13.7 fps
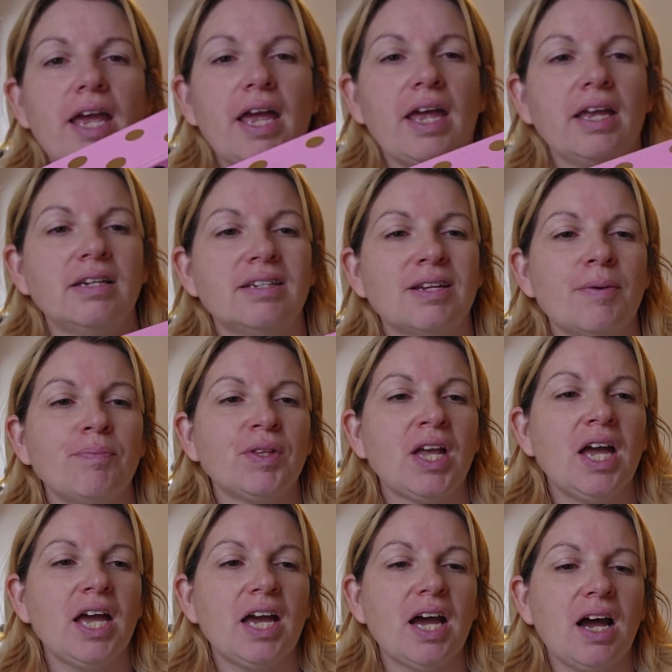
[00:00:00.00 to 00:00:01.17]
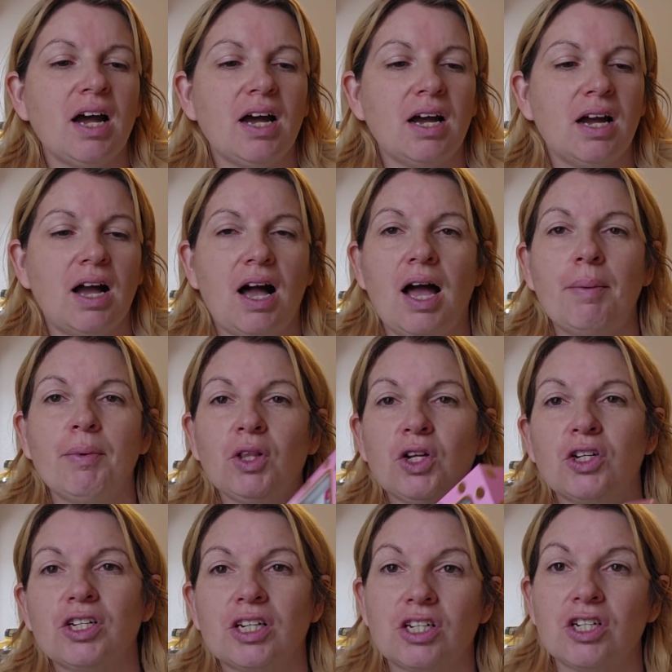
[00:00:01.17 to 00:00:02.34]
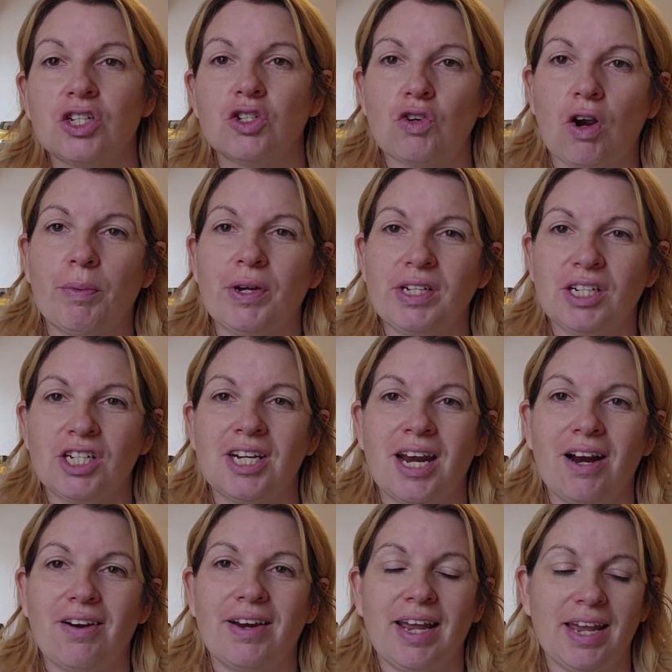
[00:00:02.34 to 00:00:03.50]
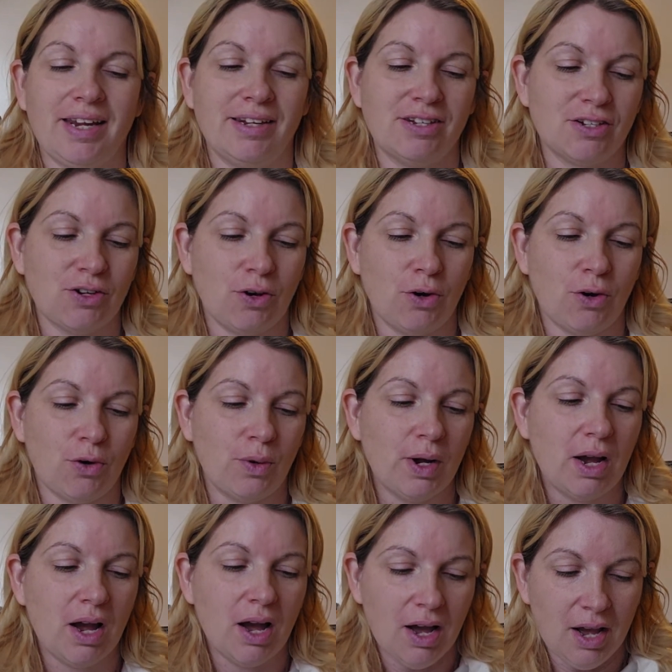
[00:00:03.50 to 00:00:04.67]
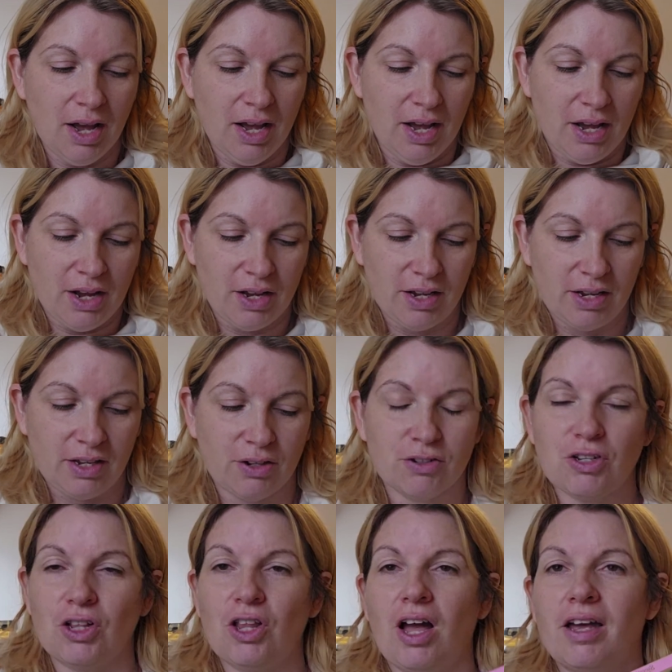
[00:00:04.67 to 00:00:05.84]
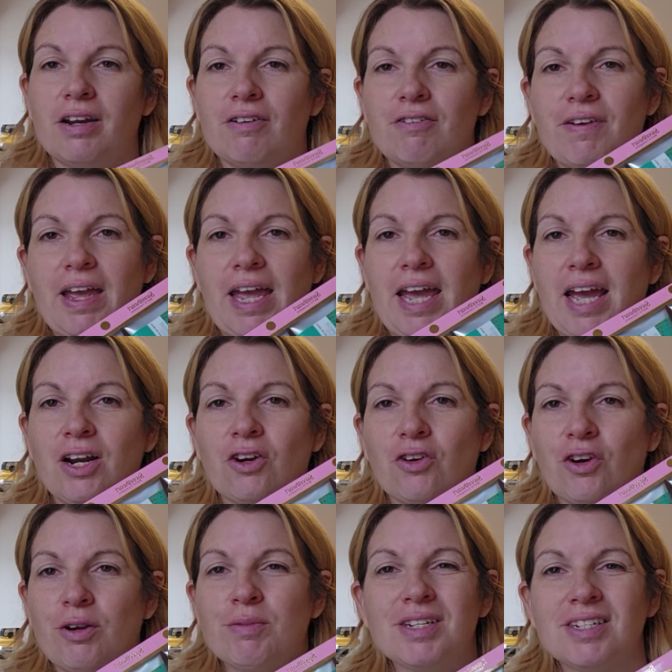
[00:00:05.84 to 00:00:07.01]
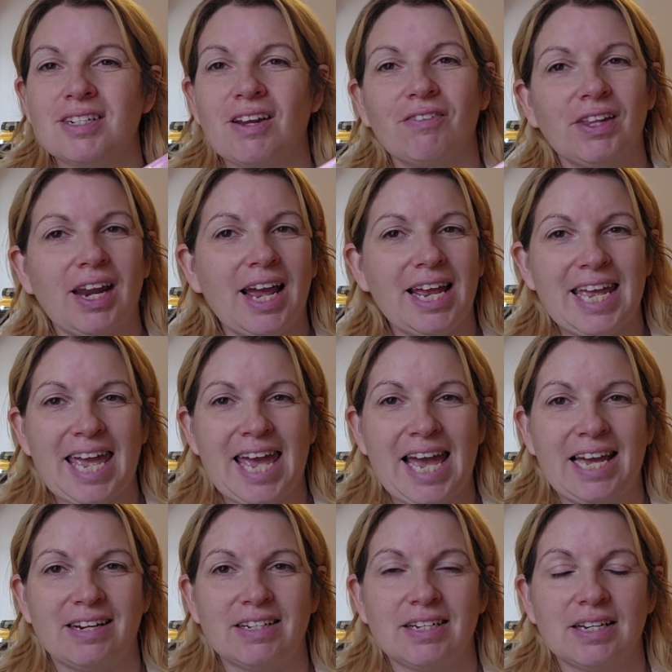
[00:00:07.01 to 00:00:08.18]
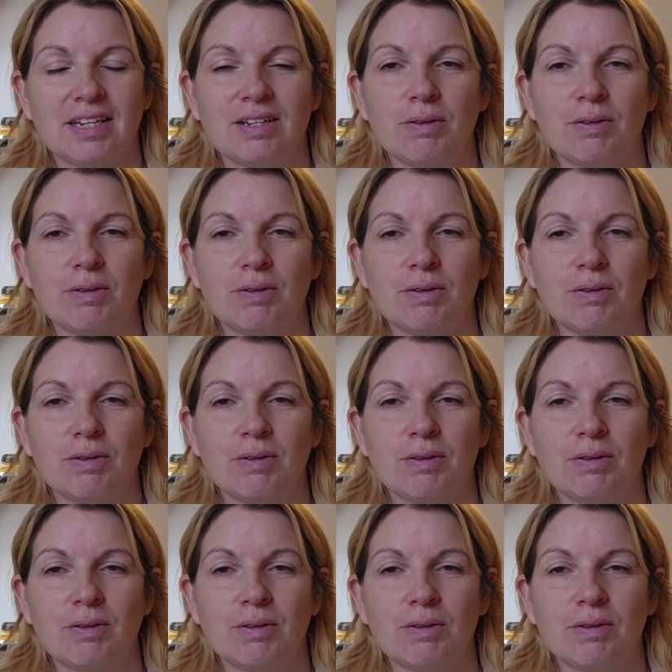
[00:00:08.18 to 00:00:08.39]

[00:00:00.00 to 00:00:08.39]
and I'm allergic to strawberries and cherry, and so there's a lot of hand creams and stuff that I can't